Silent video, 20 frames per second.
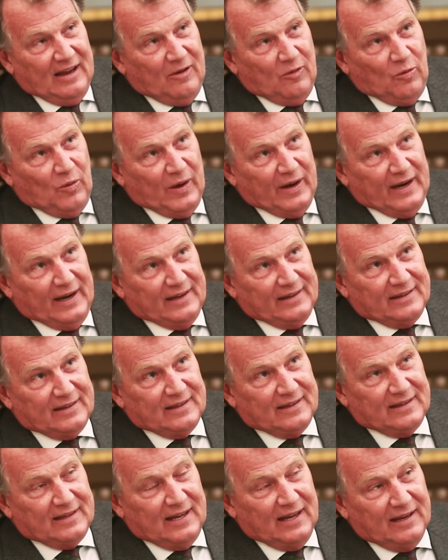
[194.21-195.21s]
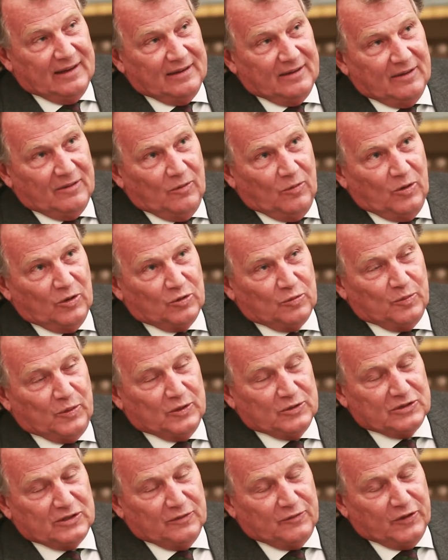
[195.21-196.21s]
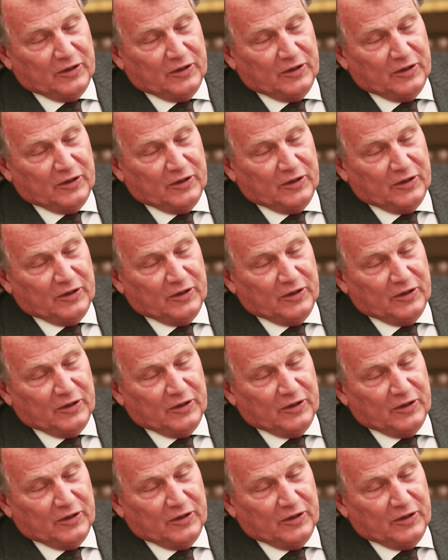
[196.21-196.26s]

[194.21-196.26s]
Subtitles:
When I was posted